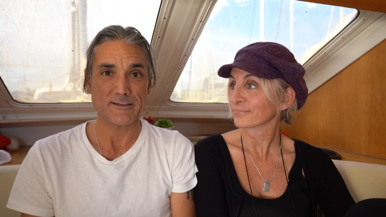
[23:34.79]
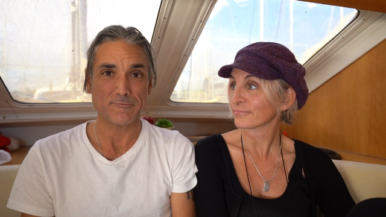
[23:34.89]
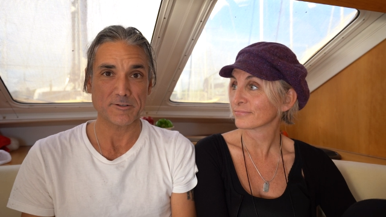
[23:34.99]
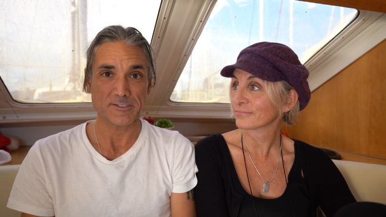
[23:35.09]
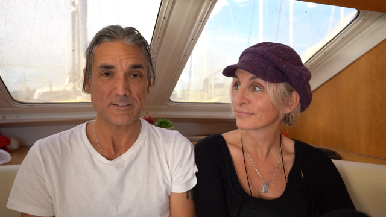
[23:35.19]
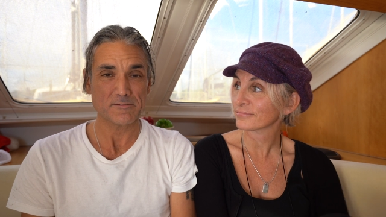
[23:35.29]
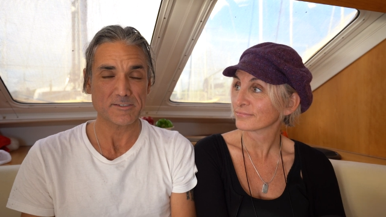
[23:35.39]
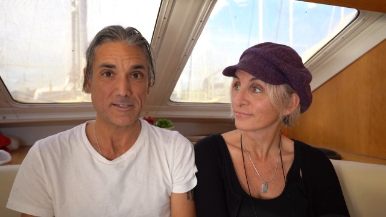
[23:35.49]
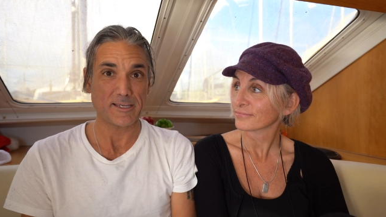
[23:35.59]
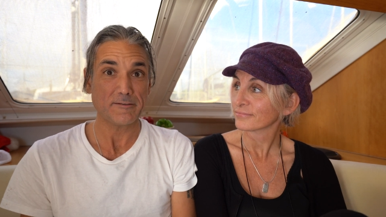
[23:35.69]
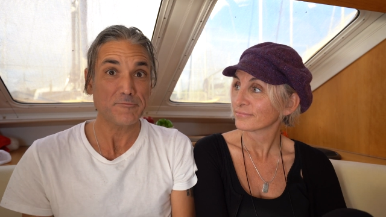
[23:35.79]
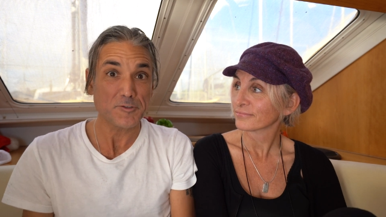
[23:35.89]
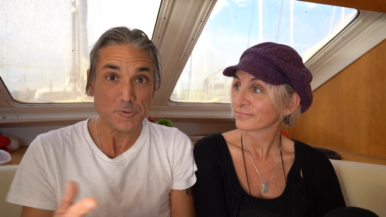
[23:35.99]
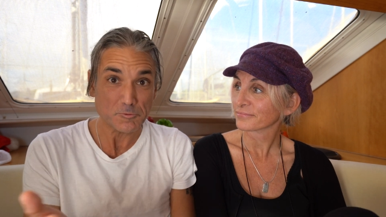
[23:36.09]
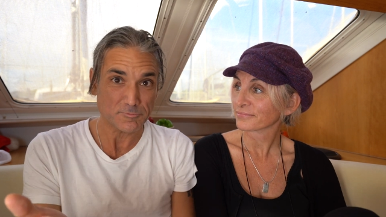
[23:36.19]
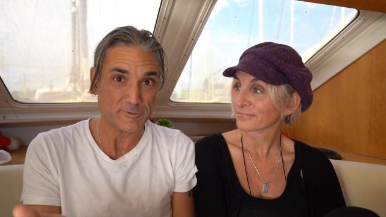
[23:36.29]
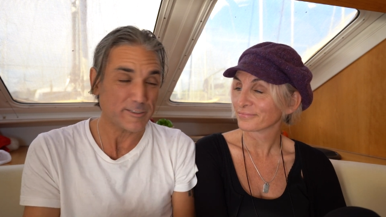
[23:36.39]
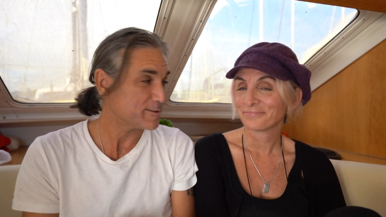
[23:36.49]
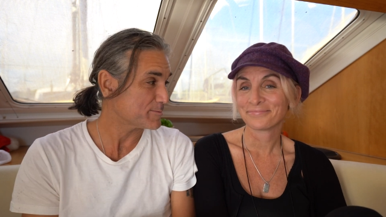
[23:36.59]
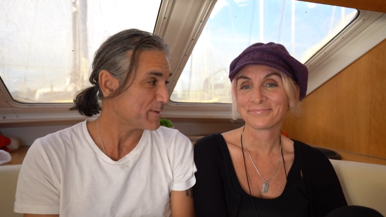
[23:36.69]
Speaker 1: have for ourselves and for you
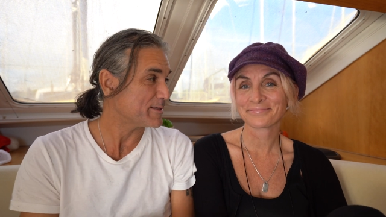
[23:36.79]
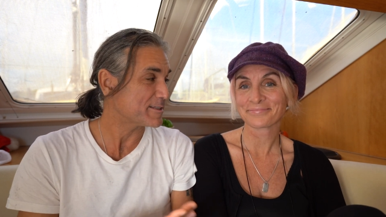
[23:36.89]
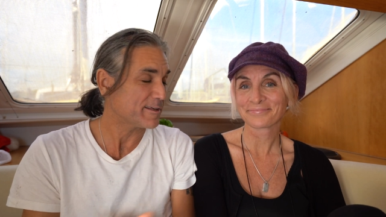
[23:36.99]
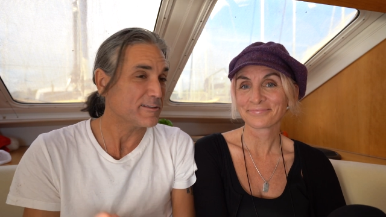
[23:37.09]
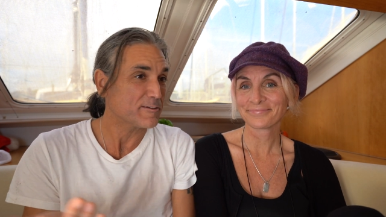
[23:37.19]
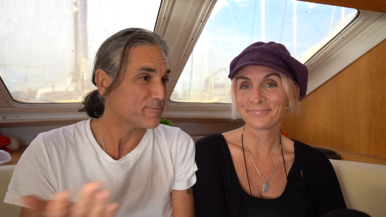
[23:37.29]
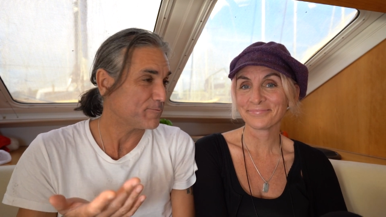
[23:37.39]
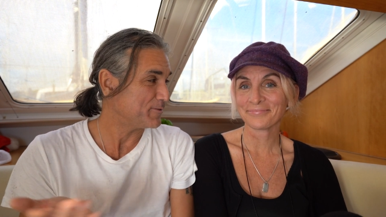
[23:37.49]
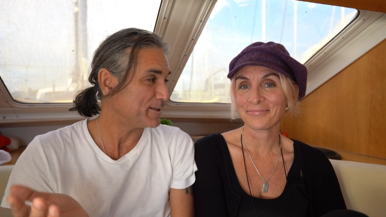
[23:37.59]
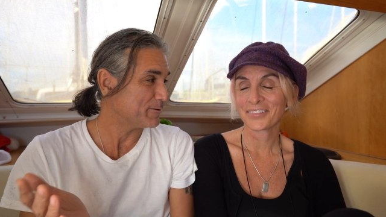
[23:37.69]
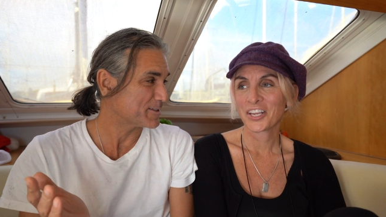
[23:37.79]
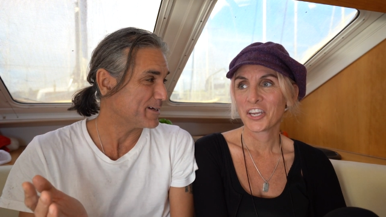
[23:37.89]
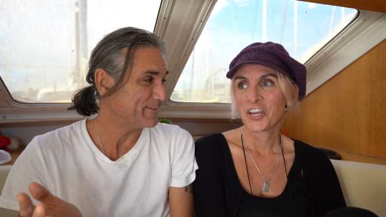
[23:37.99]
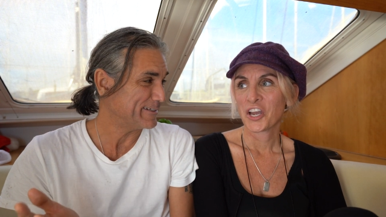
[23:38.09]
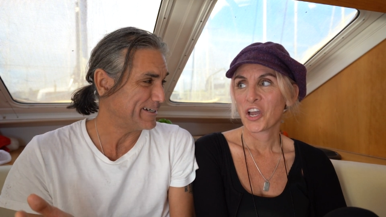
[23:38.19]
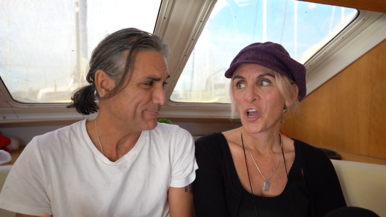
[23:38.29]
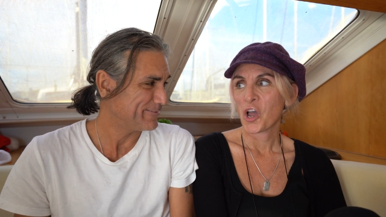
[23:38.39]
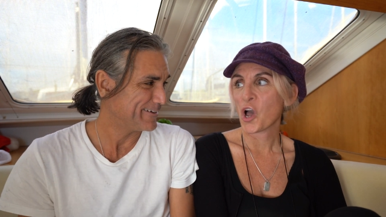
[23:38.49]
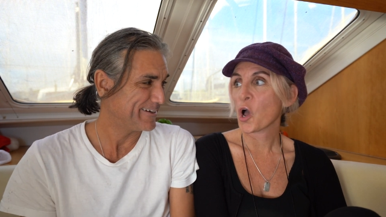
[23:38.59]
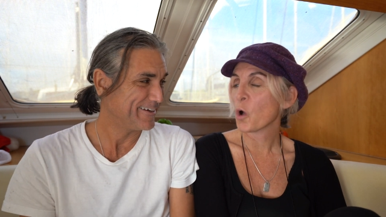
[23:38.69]
is maybe sailing videos coming up.
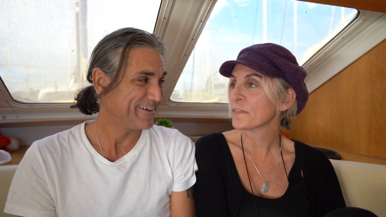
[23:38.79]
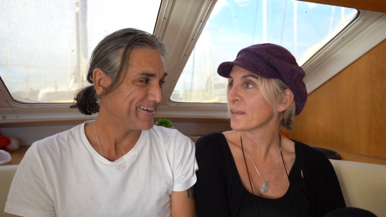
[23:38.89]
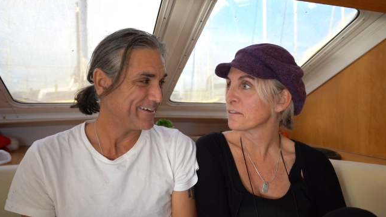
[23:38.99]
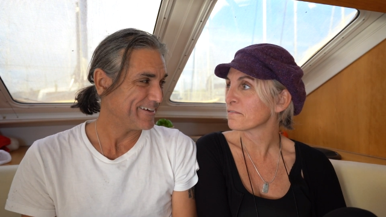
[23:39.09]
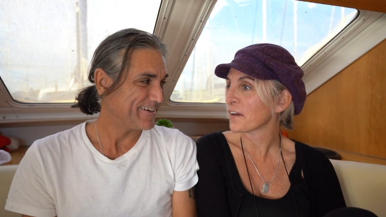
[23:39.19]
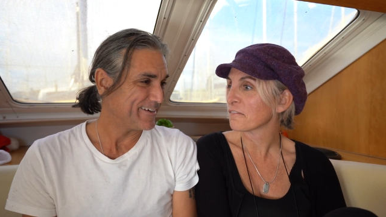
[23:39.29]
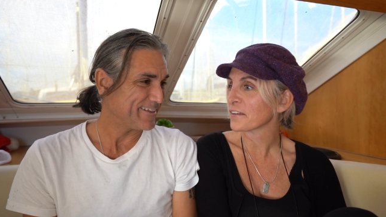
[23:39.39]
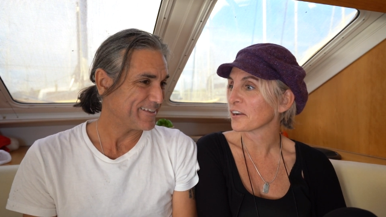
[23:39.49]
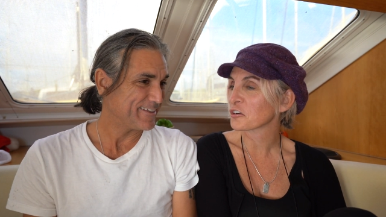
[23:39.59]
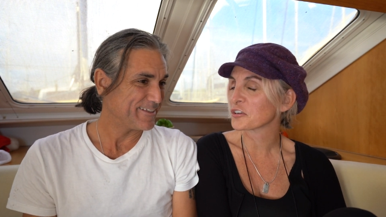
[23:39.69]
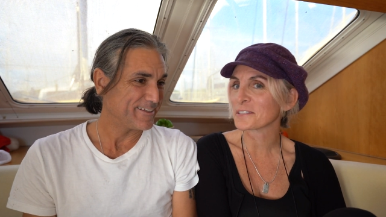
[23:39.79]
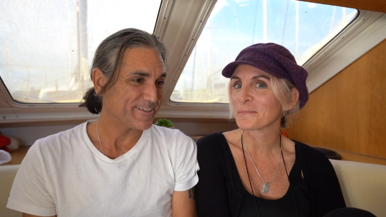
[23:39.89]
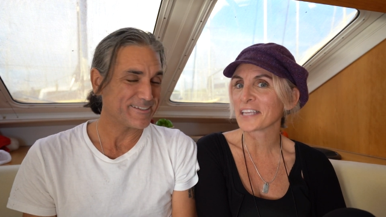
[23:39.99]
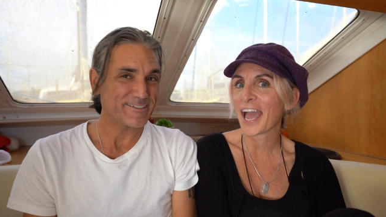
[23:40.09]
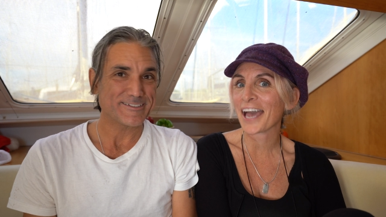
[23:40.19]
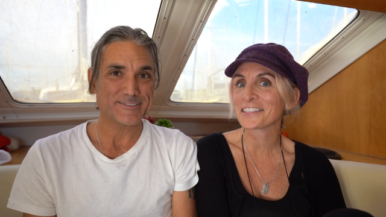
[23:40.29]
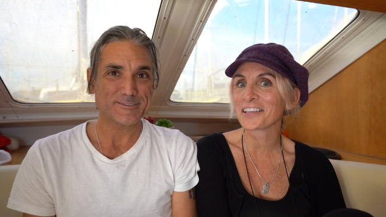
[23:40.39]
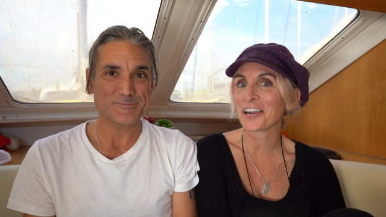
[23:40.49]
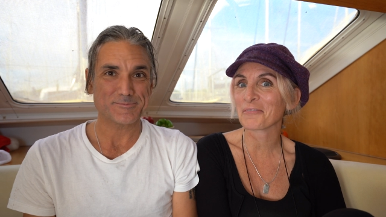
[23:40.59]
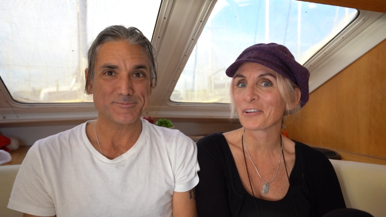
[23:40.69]
Speaker 2: Oh, wouldn't that be fun if we had our Christmas
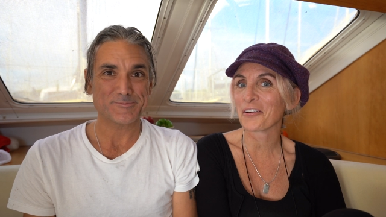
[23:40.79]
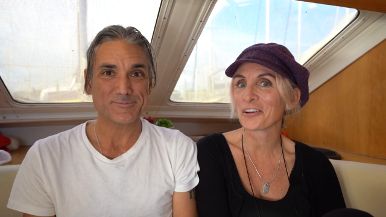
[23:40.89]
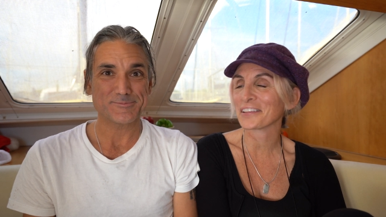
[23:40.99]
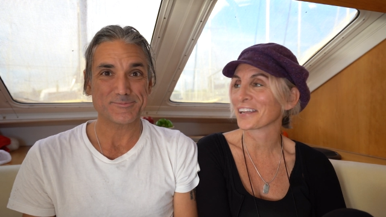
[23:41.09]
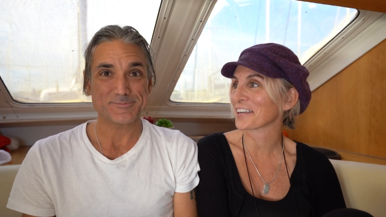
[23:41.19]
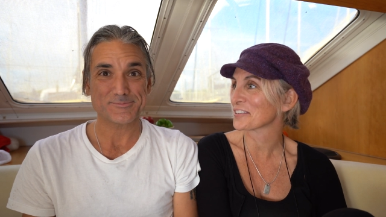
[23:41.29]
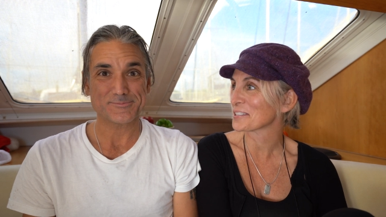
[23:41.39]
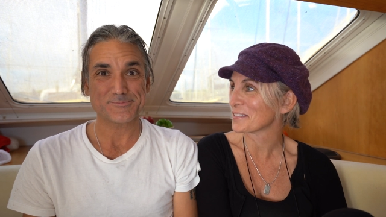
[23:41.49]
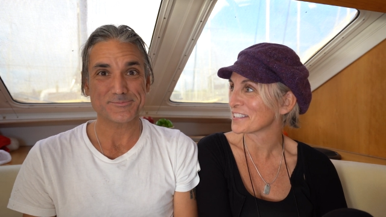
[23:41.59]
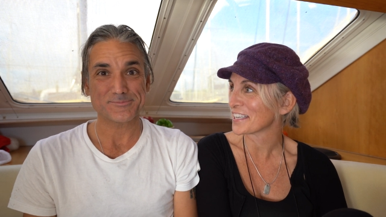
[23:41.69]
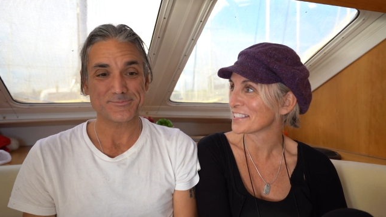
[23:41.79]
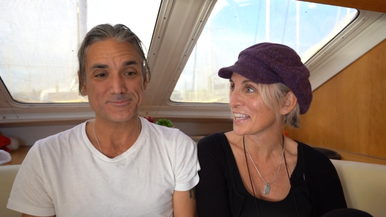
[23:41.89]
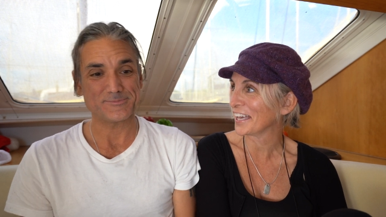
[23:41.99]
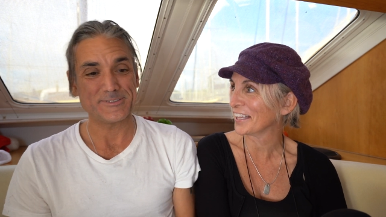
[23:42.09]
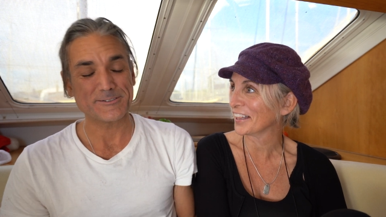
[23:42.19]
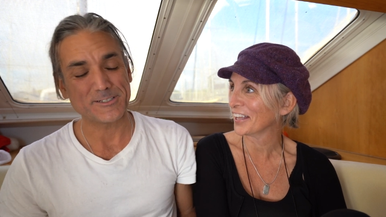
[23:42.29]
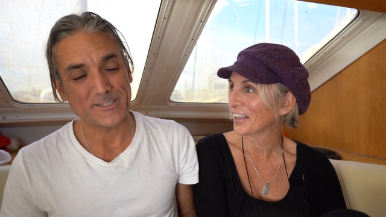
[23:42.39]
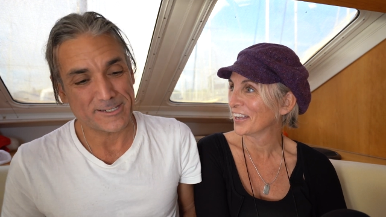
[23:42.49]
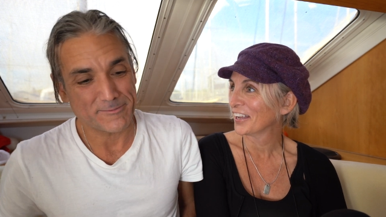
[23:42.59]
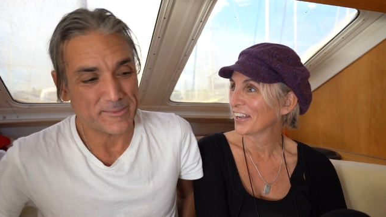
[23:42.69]
hats on and we were out on like a Christmas Day sail?
Speaker 1: There's a
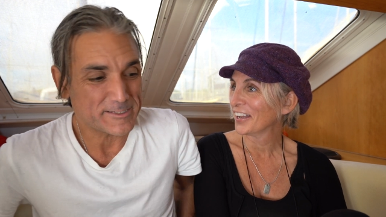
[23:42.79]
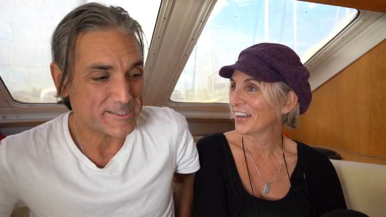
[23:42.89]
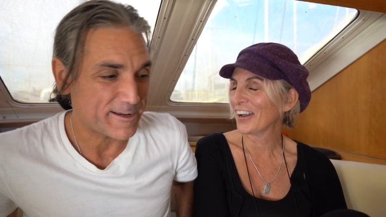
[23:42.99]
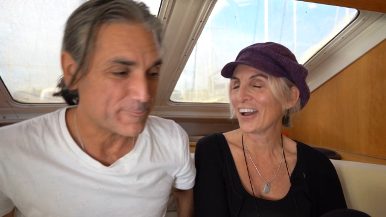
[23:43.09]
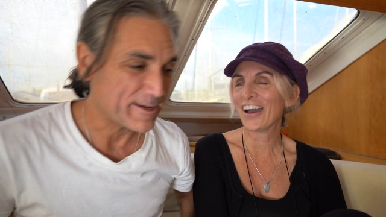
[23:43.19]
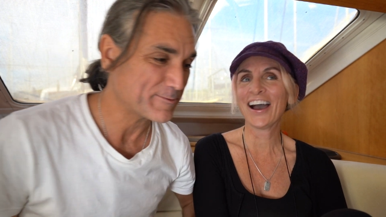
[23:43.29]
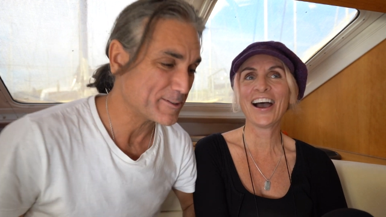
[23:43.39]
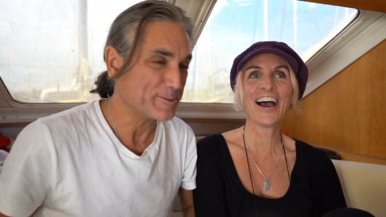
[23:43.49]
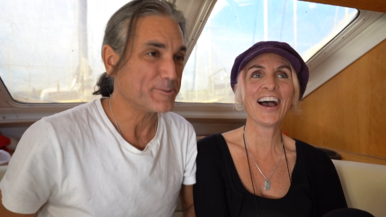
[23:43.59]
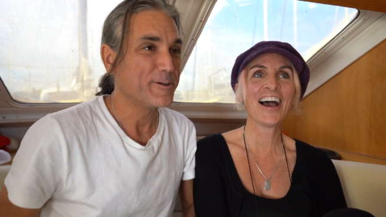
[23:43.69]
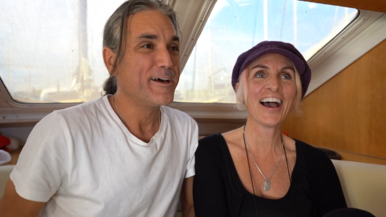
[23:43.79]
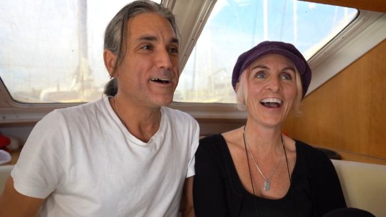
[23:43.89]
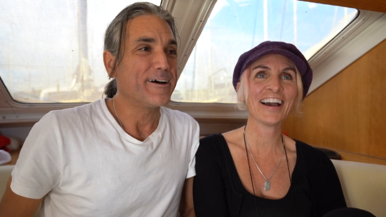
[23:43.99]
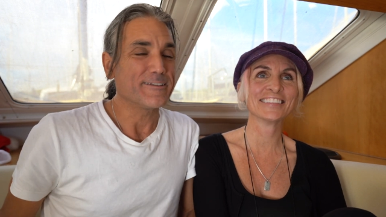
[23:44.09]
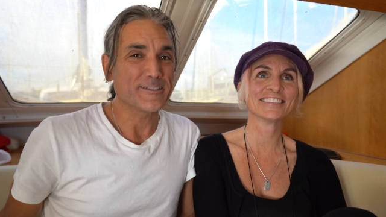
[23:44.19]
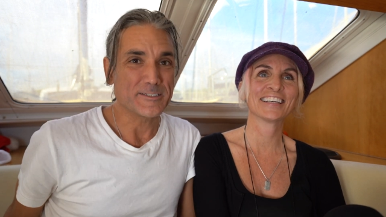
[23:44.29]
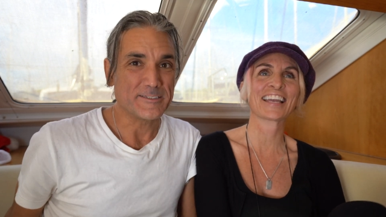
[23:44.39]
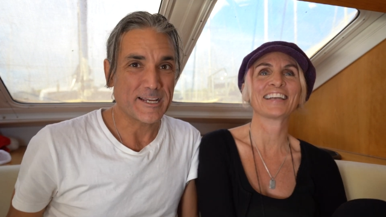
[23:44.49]
lot of things that we have to do.
Speaker 2: Listen,